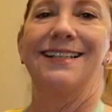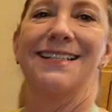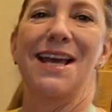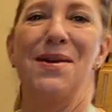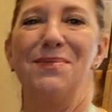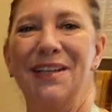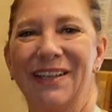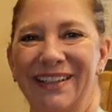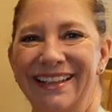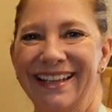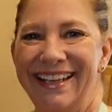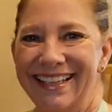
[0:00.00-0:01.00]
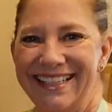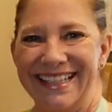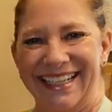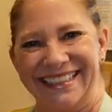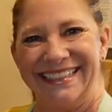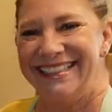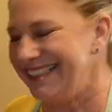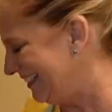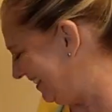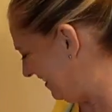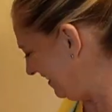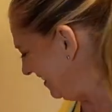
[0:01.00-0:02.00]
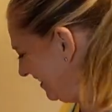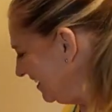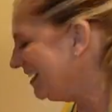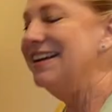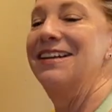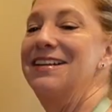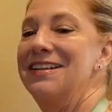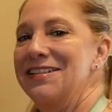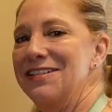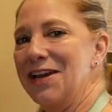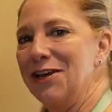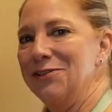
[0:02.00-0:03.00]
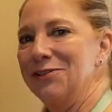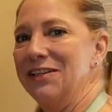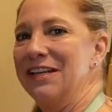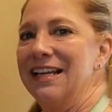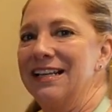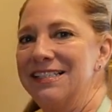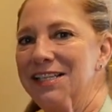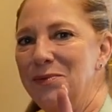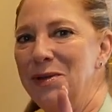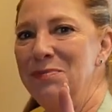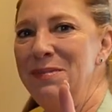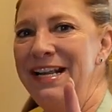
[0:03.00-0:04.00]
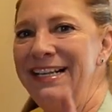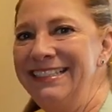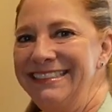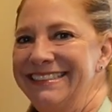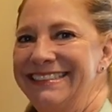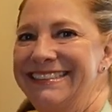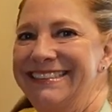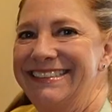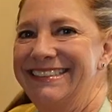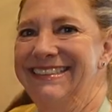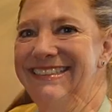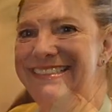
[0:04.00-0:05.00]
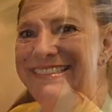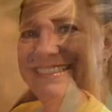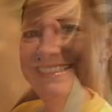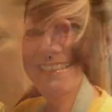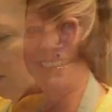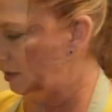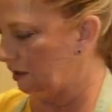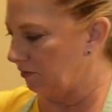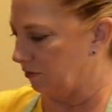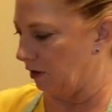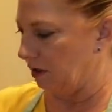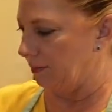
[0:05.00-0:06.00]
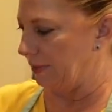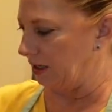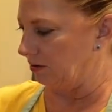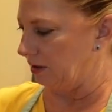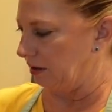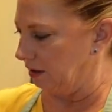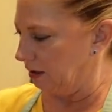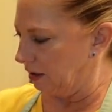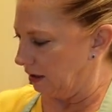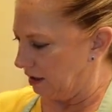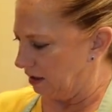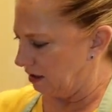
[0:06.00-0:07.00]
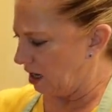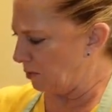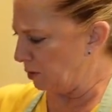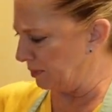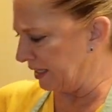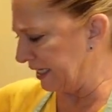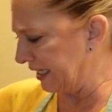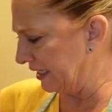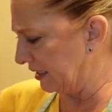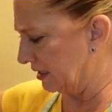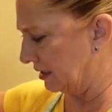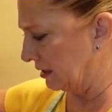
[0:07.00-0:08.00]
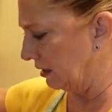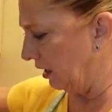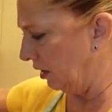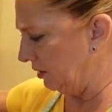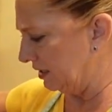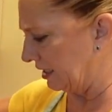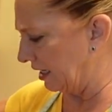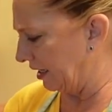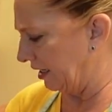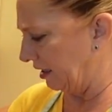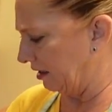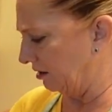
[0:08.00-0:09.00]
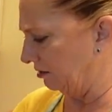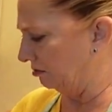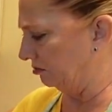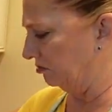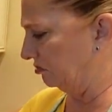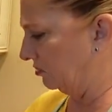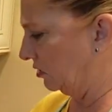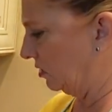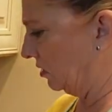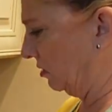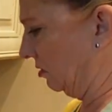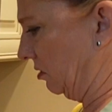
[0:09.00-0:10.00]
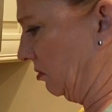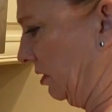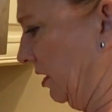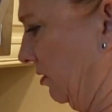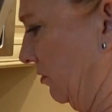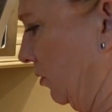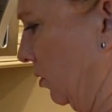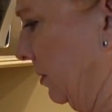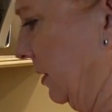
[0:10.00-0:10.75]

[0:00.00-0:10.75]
time to cook in the kitchen. So stick with me. These have been cooking for about a couple minutes. I would say 3 or 4